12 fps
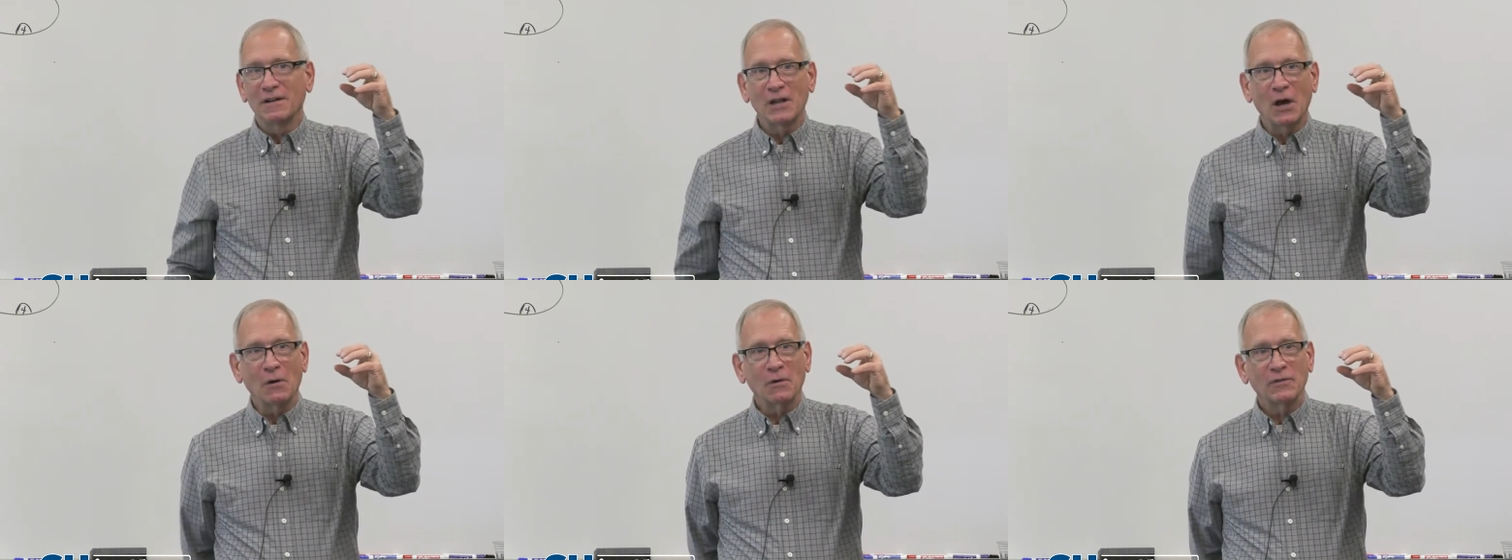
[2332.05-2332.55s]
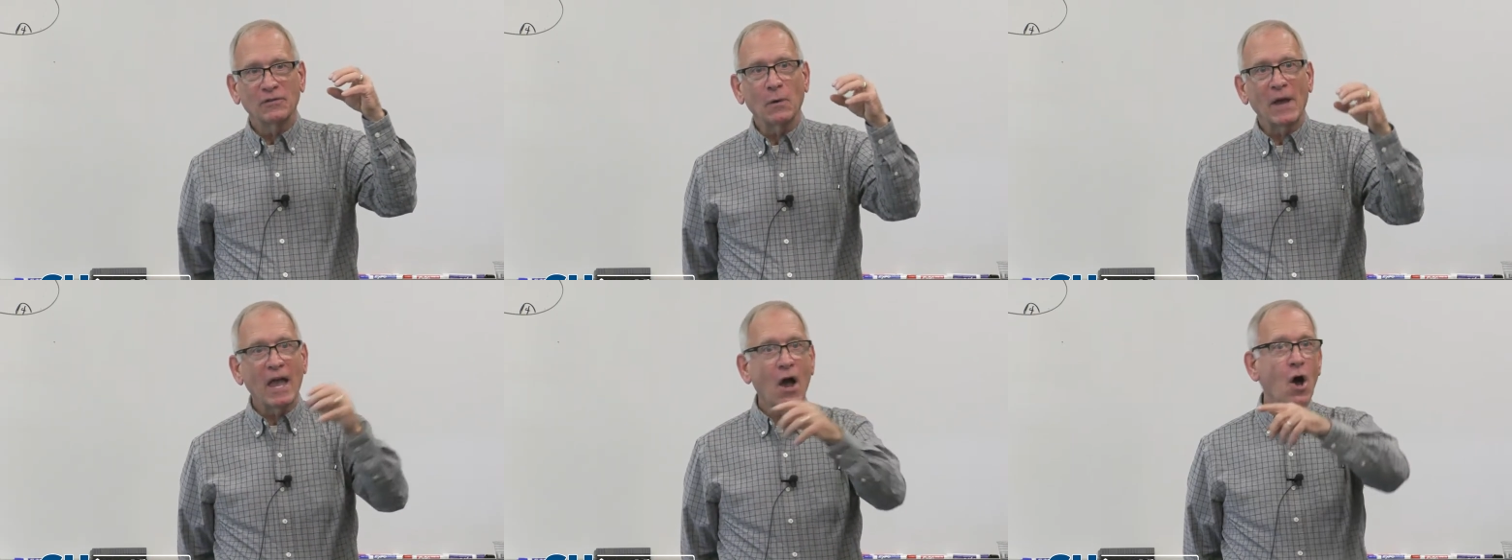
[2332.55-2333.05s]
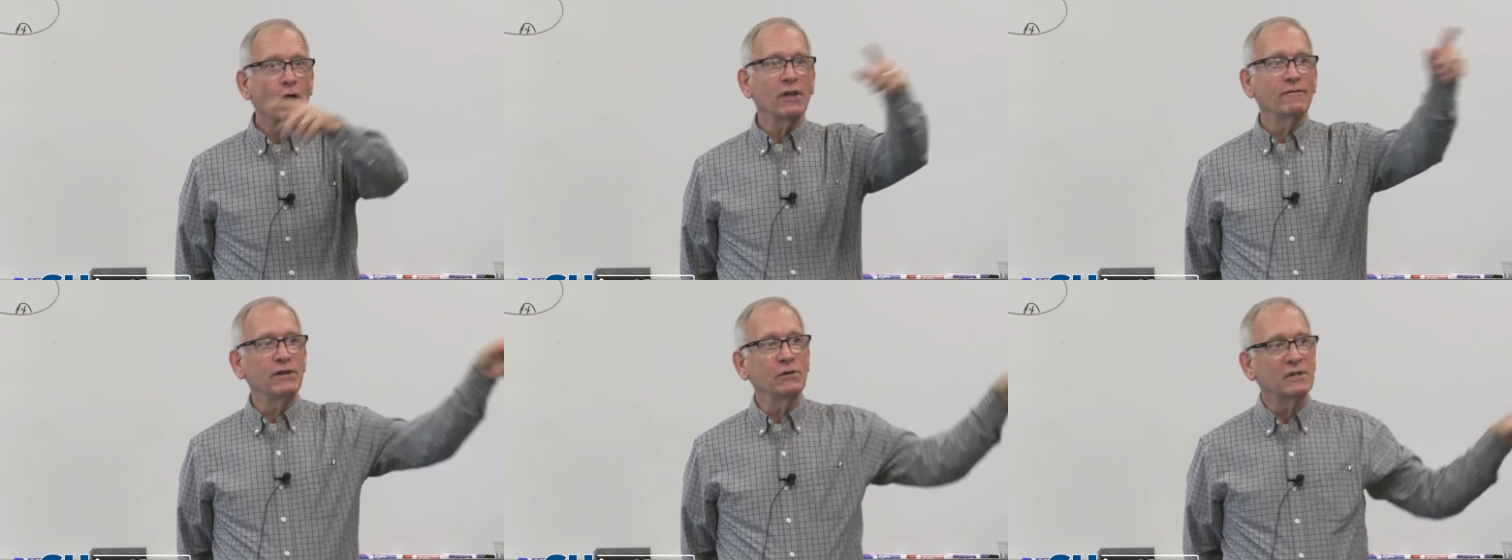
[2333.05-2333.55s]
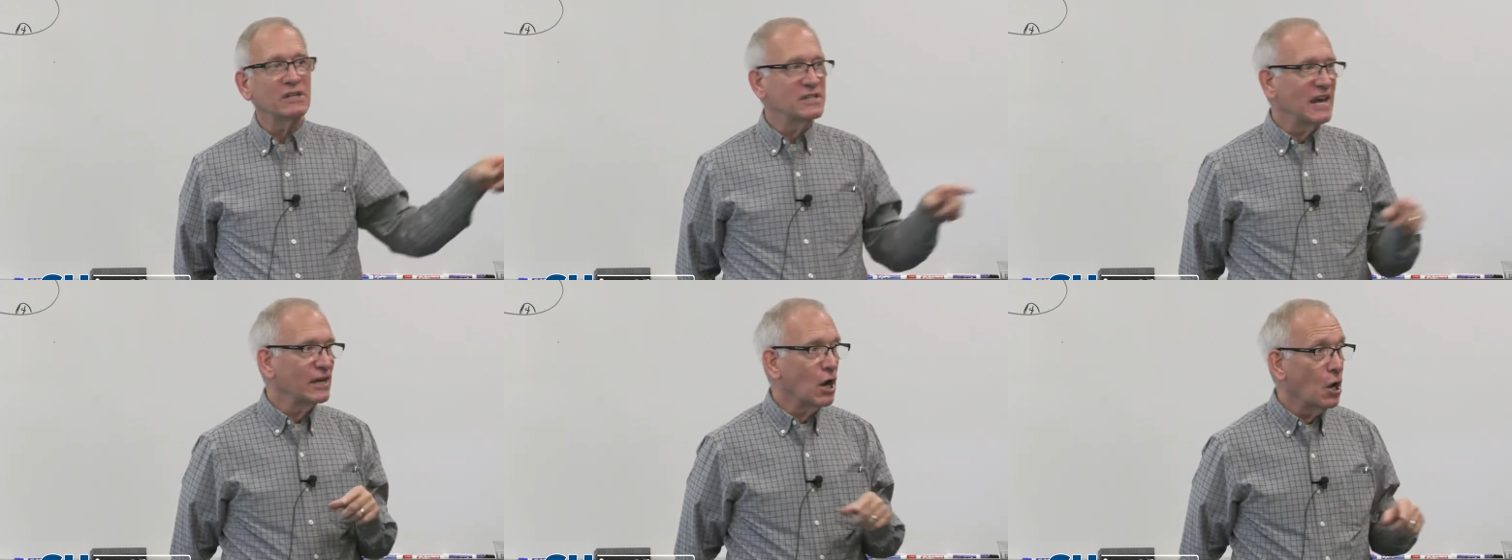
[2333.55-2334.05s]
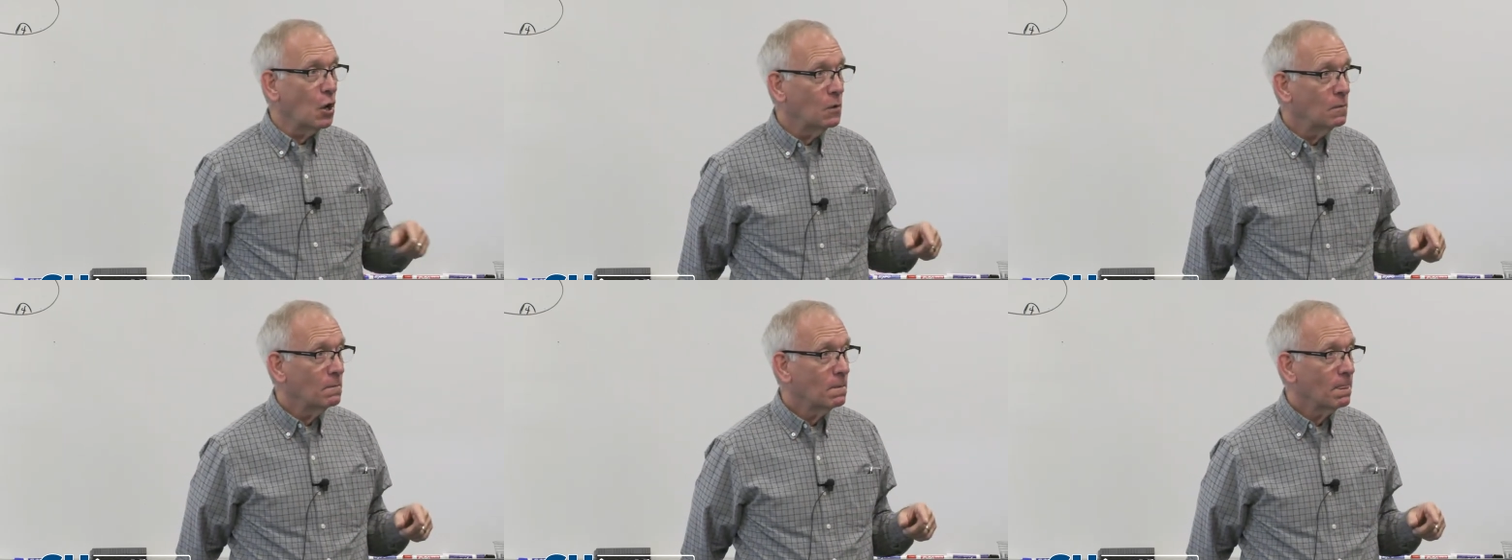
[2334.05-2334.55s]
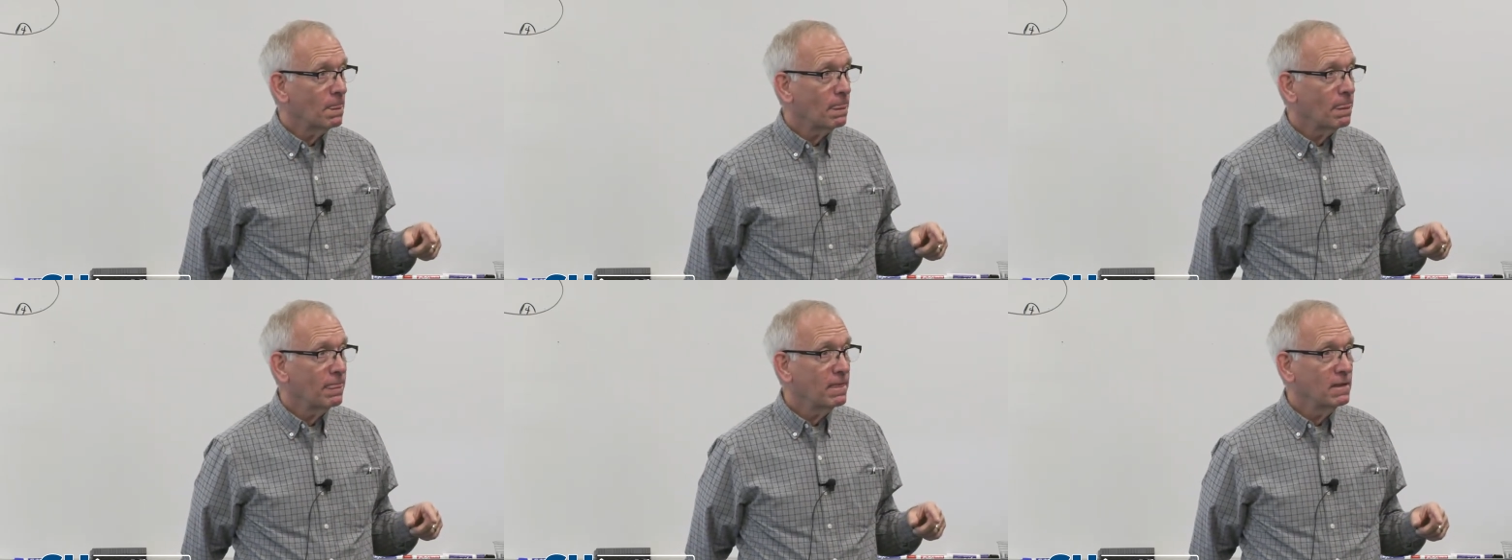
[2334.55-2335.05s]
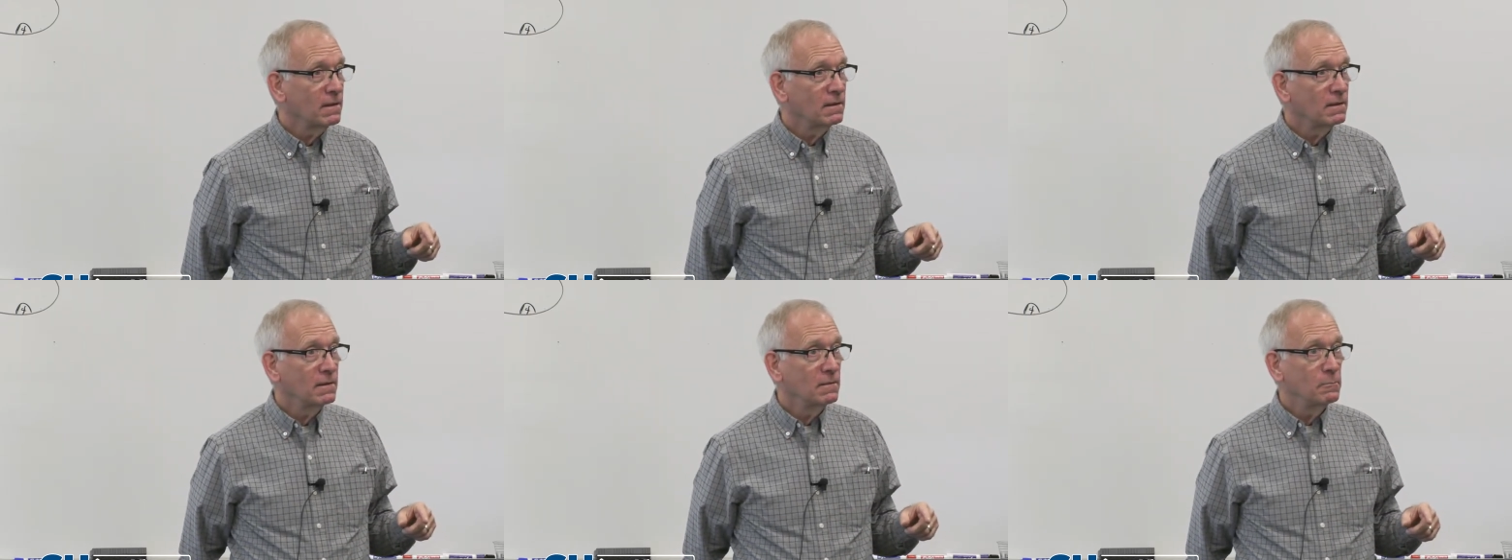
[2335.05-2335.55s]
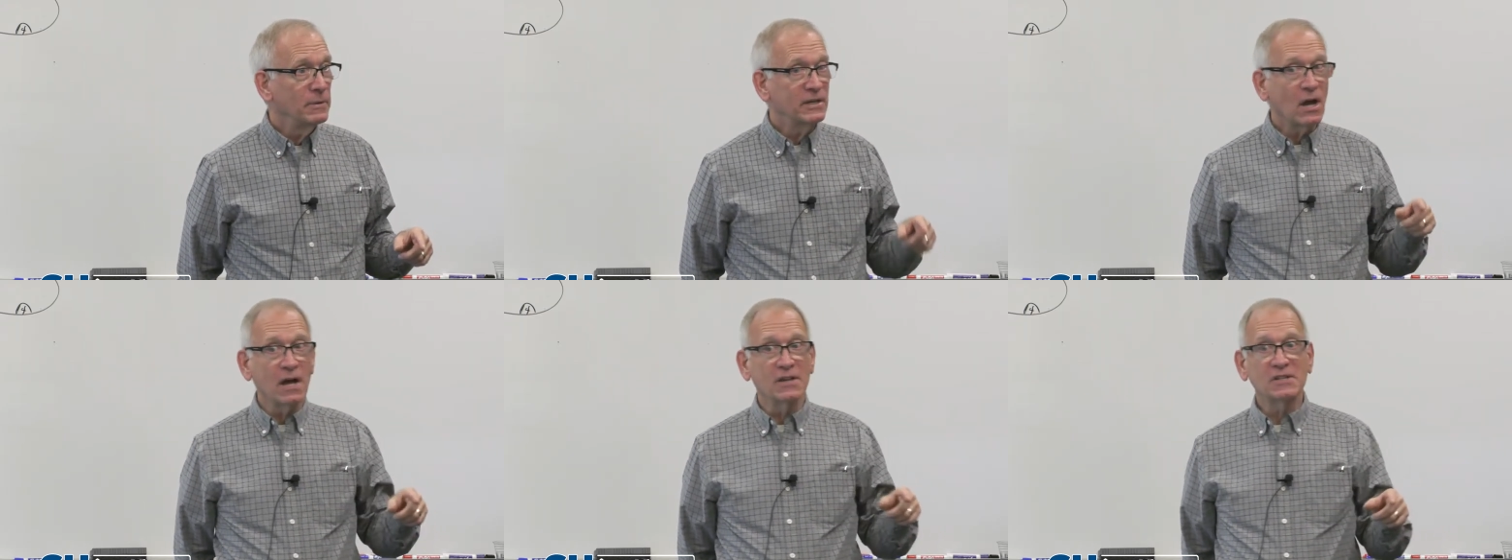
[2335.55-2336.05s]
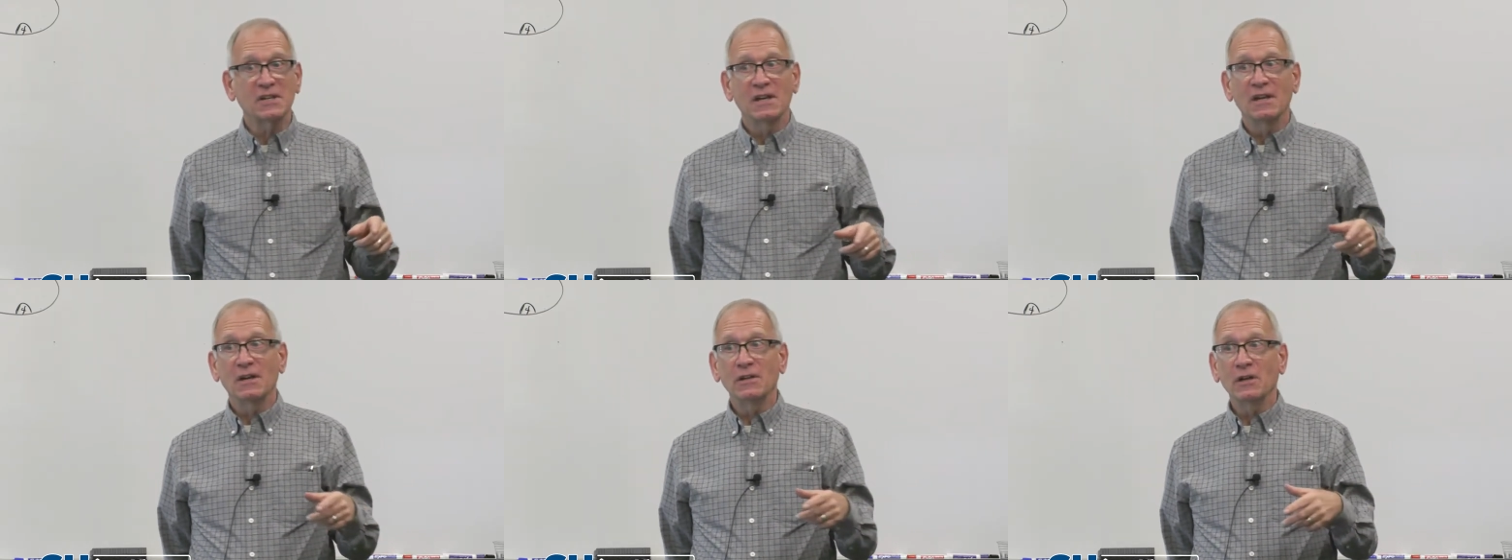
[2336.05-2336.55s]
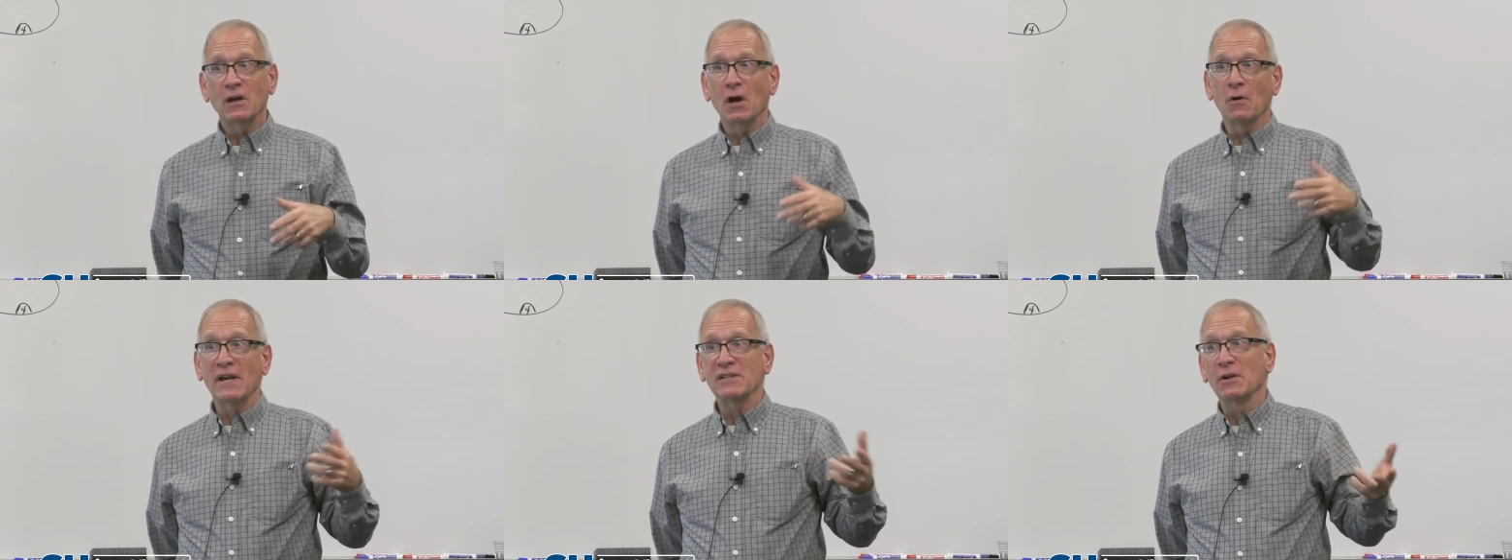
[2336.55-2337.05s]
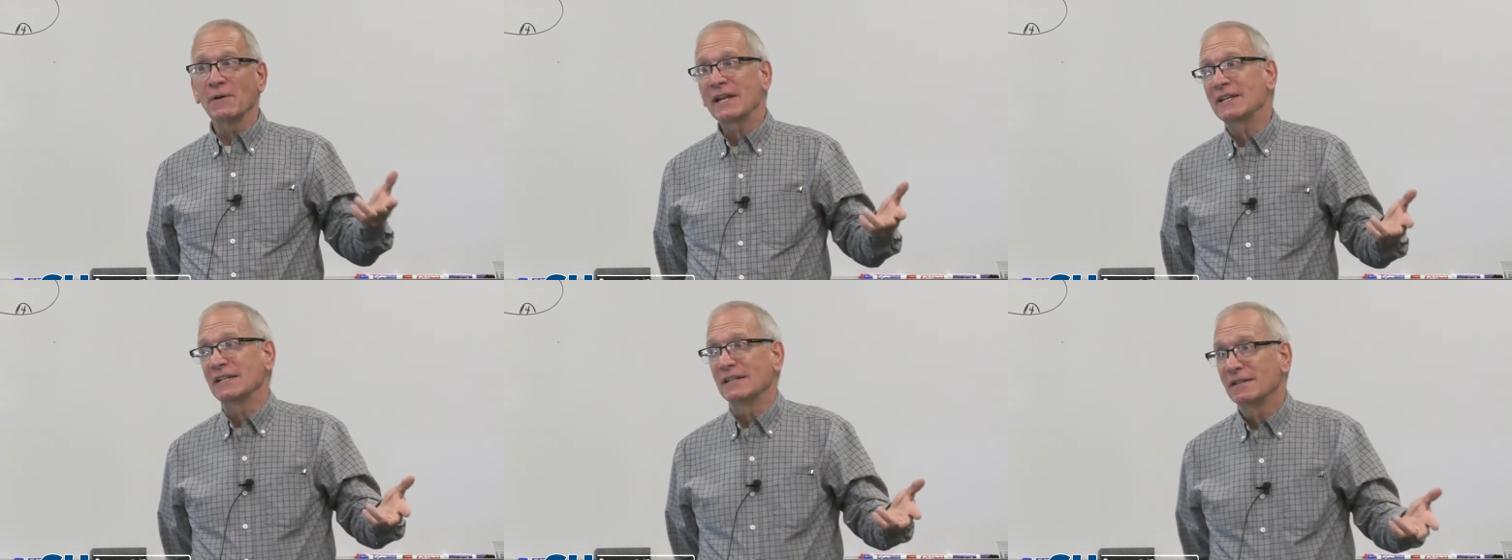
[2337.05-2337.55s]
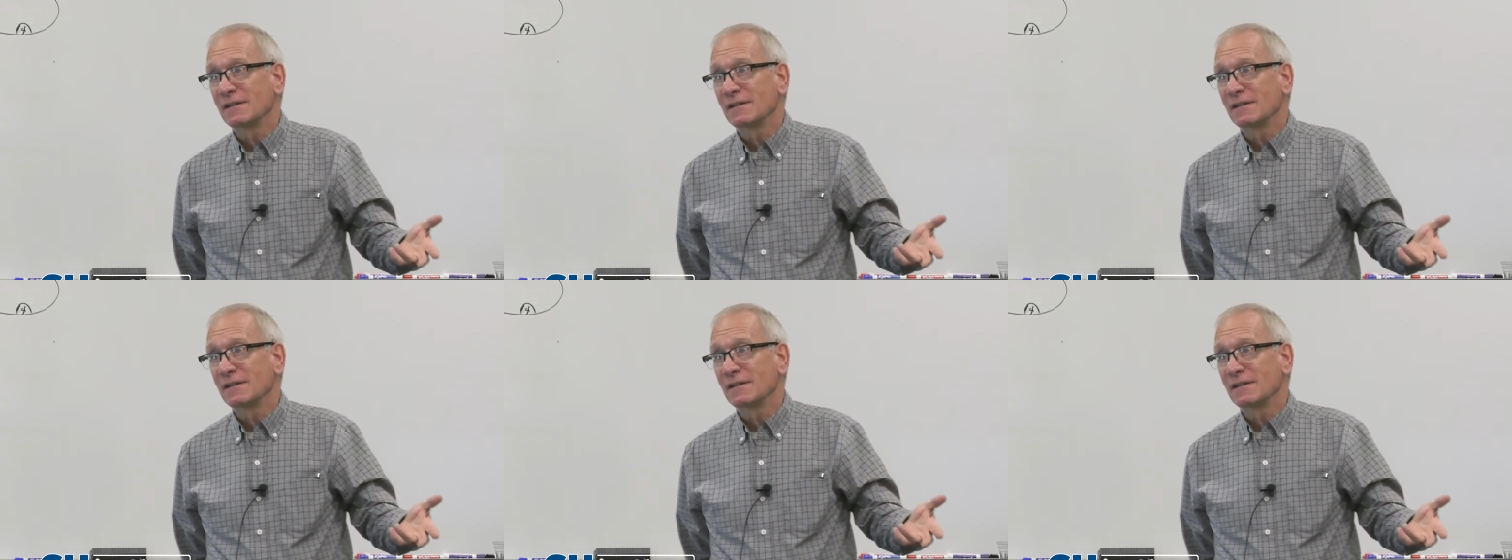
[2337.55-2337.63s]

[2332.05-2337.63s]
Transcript: No. So all of you could take O because O oh, has no antigen.